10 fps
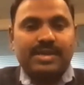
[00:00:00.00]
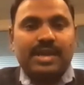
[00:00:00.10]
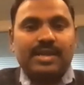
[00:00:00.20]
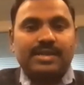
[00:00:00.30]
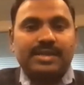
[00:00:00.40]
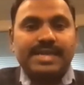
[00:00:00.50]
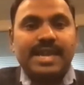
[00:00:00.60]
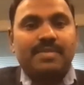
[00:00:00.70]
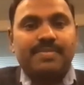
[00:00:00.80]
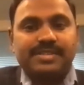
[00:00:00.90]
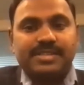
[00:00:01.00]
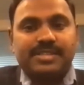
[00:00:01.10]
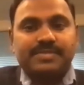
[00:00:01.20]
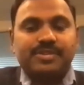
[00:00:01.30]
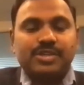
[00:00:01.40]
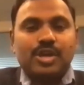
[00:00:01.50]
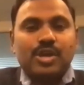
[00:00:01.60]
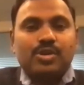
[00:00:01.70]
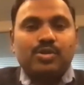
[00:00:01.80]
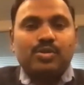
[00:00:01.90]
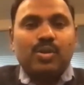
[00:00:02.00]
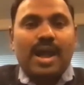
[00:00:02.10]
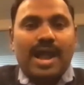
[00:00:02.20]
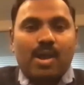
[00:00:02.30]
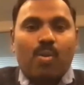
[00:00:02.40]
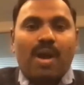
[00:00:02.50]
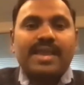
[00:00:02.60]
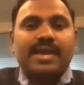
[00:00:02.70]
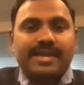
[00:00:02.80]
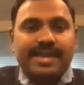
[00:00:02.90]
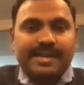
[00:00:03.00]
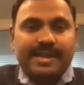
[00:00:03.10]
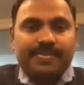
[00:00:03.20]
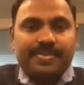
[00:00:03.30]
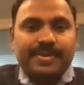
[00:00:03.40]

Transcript: uh, E R P systems, to acquire data,